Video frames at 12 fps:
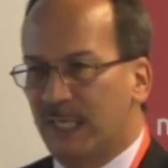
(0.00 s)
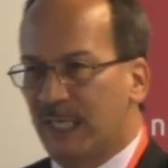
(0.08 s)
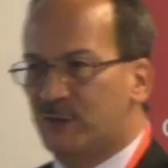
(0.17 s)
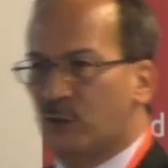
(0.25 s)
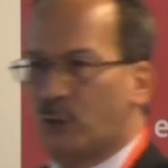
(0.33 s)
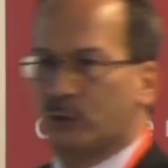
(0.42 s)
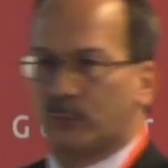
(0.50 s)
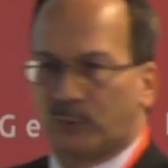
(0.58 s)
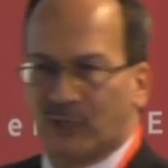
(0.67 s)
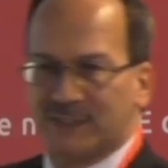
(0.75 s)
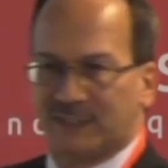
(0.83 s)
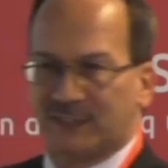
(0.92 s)
And so the
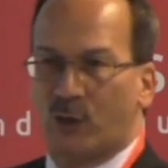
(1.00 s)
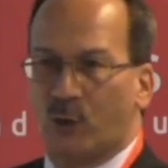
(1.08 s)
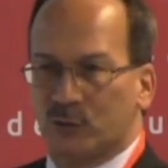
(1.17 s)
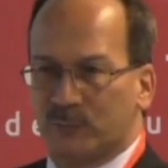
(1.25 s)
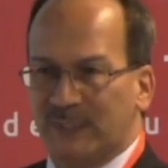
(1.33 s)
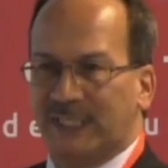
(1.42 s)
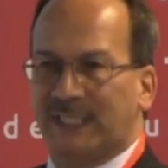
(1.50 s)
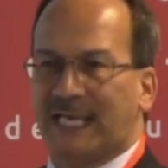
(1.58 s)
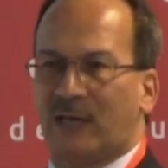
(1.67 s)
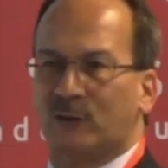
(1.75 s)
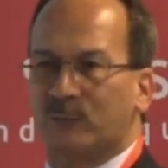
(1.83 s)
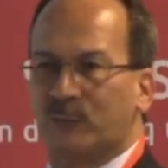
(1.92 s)
president holds me
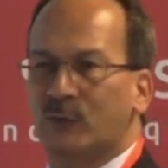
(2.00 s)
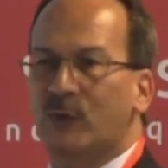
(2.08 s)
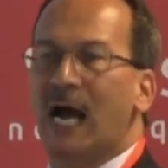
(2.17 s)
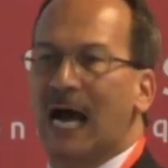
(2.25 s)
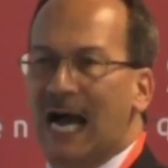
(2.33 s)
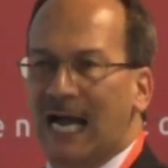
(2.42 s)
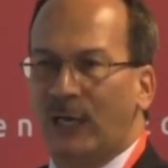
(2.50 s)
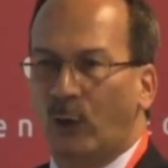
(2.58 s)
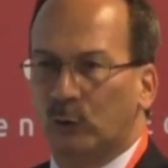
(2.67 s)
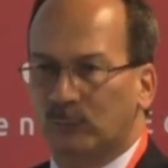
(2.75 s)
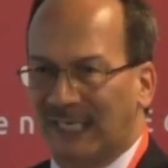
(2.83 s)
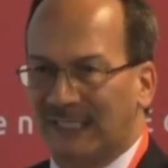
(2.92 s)
accountable, I
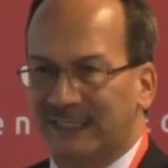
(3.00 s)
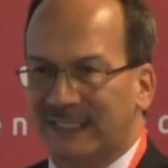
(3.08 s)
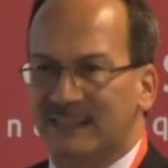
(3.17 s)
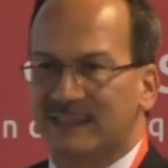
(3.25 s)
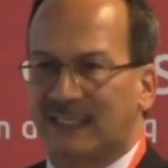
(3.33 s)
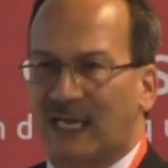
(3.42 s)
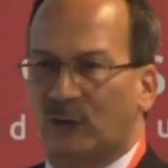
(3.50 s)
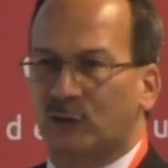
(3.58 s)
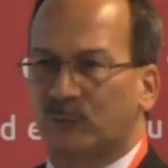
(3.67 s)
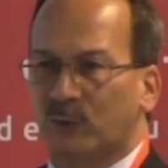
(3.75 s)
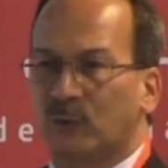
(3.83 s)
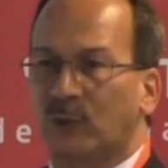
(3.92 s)
hold my deans
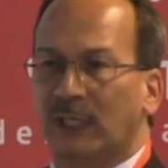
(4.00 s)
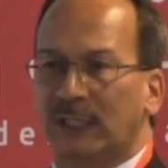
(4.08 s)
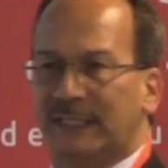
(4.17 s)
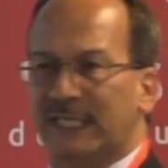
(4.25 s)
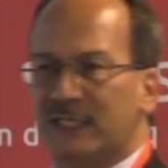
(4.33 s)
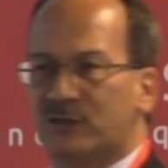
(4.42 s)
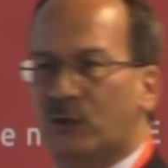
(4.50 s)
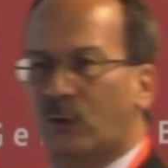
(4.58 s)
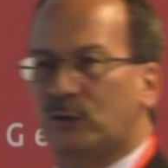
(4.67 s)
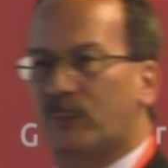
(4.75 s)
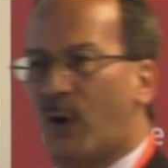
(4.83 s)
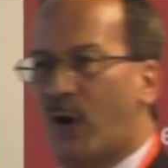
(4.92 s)
accountable, deans
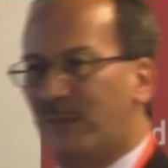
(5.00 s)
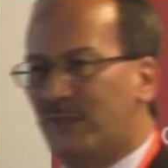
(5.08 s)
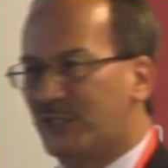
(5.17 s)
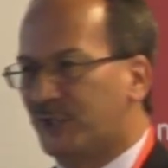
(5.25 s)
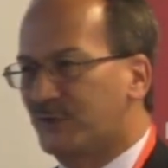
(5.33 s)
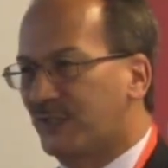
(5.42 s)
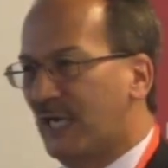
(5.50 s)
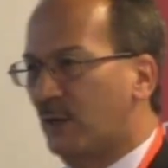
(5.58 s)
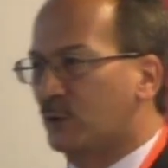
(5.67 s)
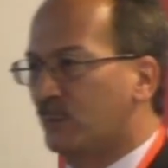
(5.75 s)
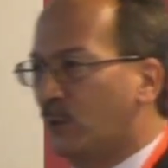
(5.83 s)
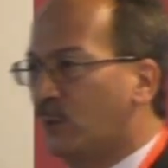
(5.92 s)
hold department chairs
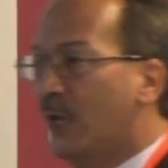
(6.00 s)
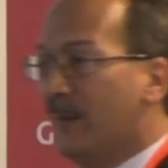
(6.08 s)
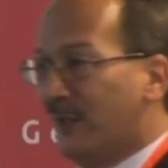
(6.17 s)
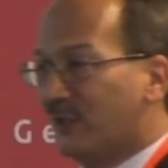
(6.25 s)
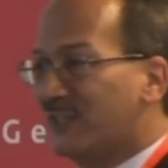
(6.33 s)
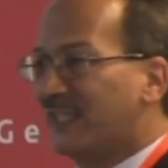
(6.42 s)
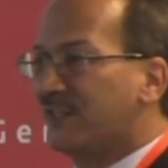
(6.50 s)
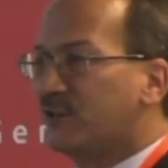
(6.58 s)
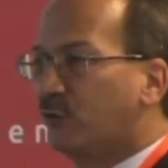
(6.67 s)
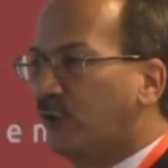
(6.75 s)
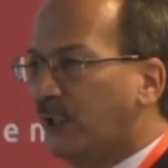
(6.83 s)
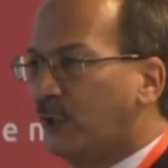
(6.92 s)
accountable, because it is
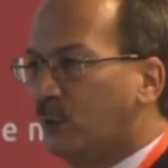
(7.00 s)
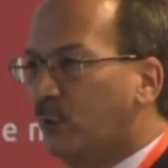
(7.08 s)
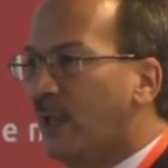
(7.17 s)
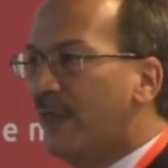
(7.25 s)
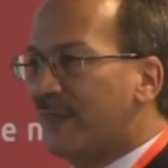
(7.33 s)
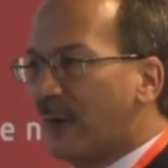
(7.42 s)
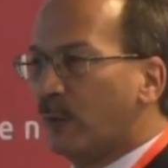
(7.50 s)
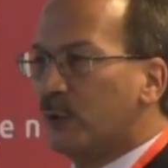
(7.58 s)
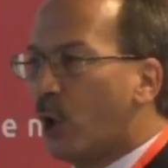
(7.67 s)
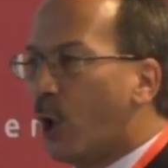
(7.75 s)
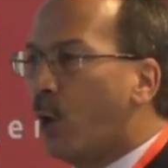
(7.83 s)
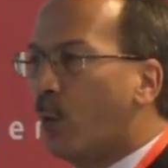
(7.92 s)
critical that
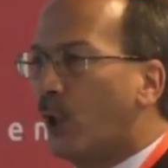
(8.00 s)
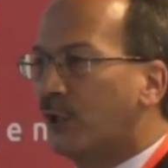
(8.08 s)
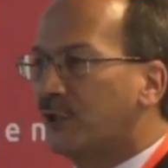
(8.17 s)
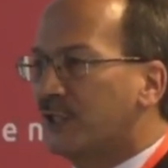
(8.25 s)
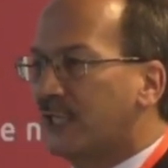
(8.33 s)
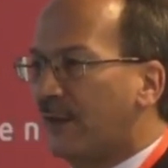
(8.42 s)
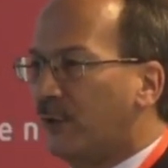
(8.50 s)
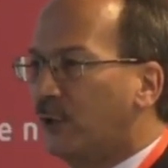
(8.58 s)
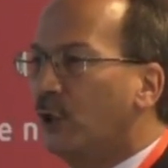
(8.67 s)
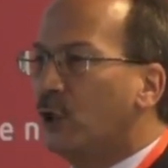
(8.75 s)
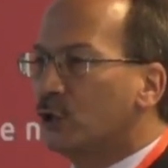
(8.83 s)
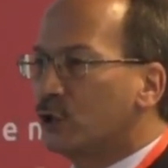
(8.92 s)
we all work
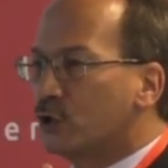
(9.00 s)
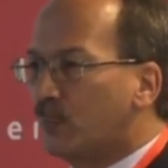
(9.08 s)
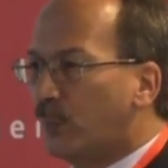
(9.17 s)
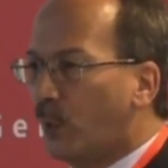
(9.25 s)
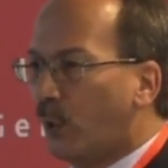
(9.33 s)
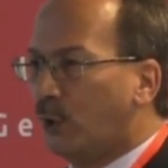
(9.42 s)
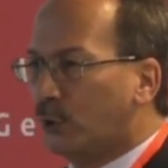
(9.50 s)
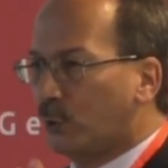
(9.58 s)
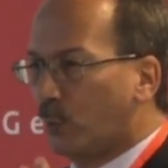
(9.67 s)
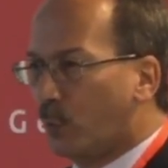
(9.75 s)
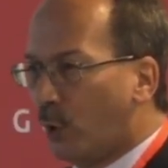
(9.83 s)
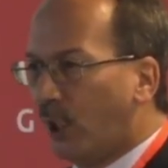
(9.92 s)
together to support
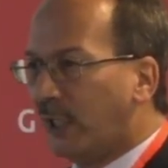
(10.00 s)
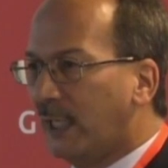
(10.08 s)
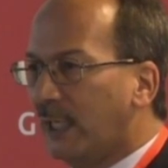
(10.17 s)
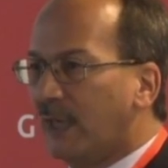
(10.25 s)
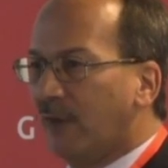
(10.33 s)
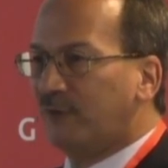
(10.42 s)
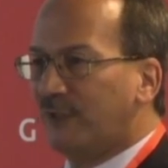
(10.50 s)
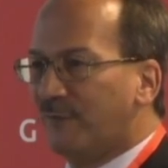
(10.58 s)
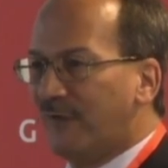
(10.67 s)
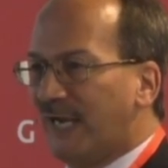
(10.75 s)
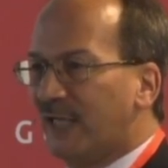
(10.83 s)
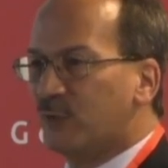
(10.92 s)
the work of the
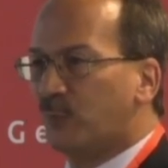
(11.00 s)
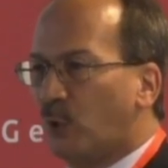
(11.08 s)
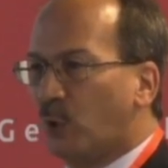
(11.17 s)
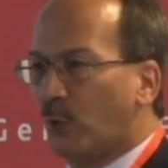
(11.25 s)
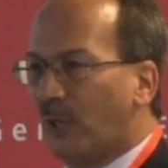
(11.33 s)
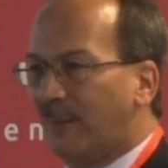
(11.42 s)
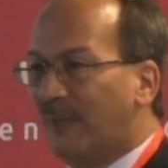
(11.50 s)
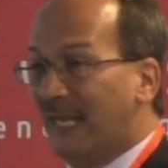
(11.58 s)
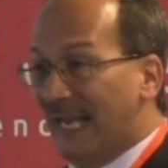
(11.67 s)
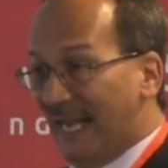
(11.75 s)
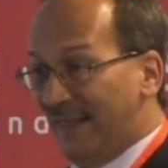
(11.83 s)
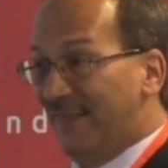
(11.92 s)
advanced program
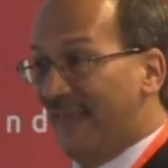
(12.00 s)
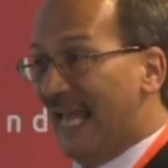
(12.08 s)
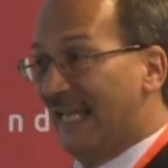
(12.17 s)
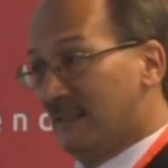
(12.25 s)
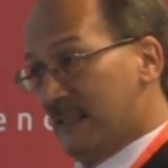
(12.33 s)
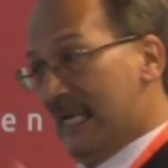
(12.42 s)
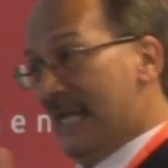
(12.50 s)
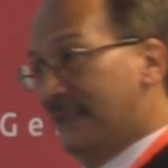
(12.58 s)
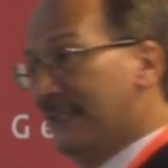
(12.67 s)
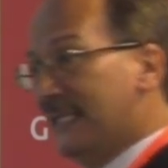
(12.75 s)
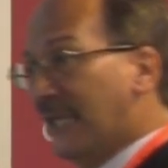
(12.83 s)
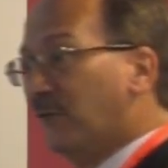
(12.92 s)
and that
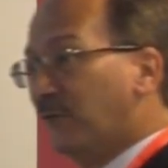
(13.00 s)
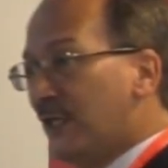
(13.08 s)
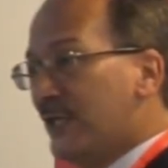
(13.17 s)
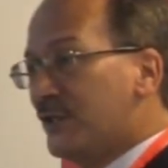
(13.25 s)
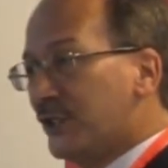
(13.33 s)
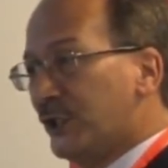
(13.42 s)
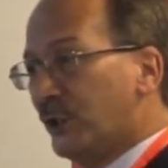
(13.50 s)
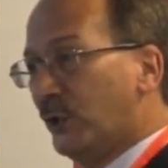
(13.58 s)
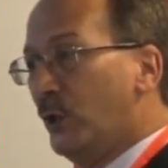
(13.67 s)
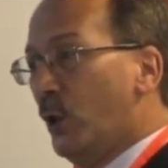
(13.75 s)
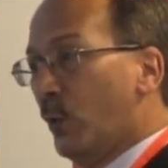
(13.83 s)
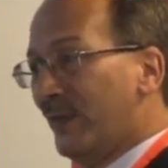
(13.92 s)
at the end of this
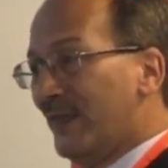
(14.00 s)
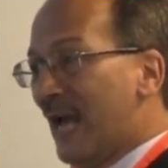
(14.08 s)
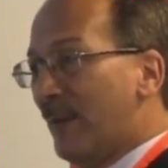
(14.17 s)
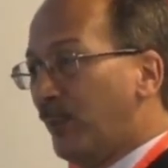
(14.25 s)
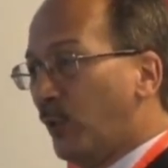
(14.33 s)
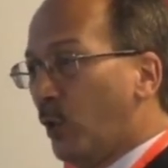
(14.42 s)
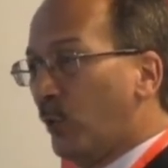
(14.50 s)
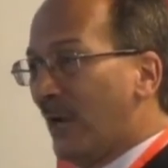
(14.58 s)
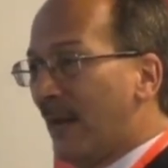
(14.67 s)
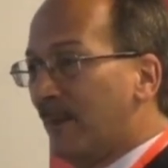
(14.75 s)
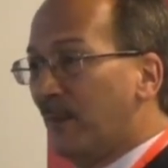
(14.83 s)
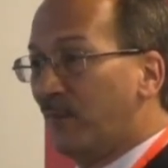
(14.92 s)
year, when that
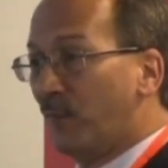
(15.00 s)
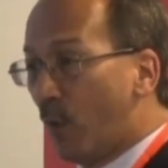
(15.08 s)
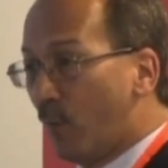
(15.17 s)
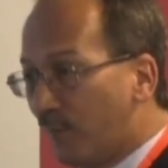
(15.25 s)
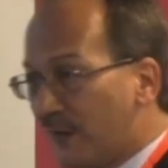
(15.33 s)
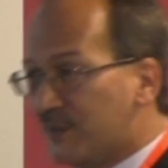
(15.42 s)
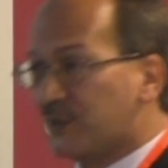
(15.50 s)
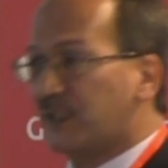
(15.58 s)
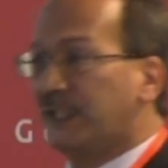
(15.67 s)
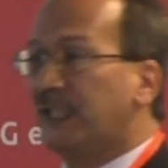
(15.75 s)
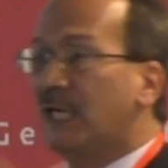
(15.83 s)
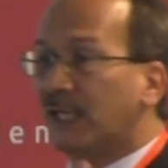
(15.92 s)
program
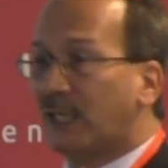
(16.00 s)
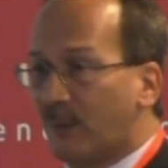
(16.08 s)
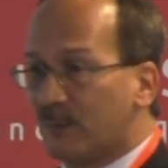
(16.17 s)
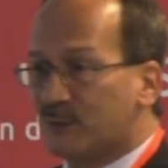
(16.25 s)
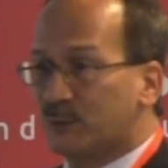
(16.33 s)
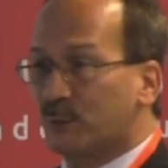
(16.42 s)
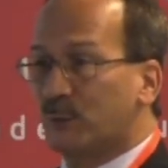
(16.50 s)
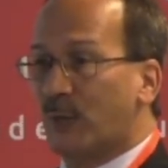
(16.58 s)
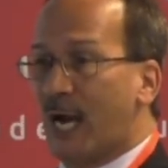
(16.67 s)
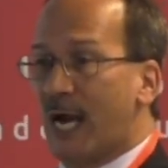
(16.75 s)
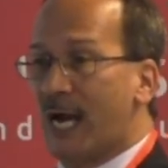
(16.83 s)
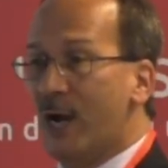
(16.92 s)
officially comes to
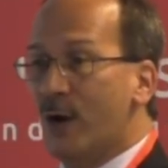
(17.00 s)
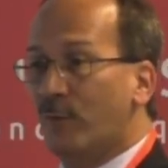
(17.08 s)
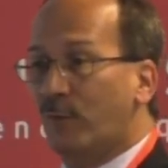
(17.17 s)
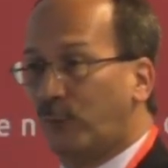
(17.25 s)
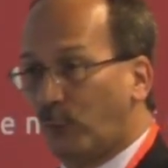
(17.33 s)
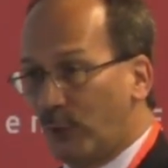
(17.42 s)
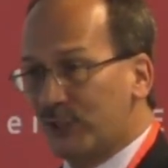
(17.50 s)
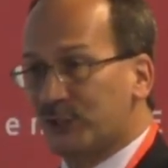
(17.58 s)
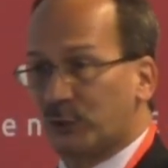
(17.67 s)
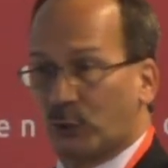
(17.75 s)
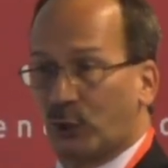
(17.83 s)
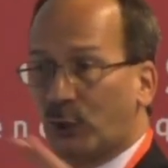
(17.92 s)
uh,
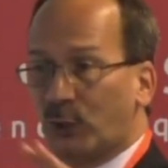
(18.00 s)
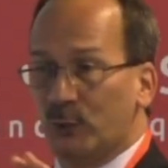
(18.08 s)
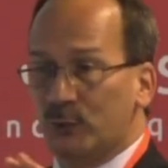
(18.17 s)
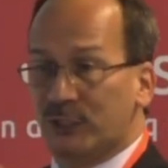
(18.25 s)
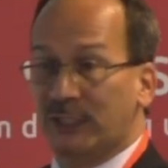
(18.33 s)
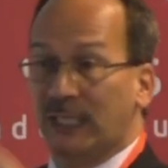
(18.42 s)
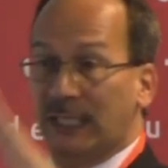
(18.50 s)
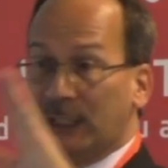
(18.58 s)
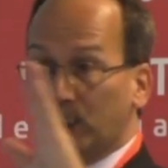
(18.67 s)
fruition or conclusion,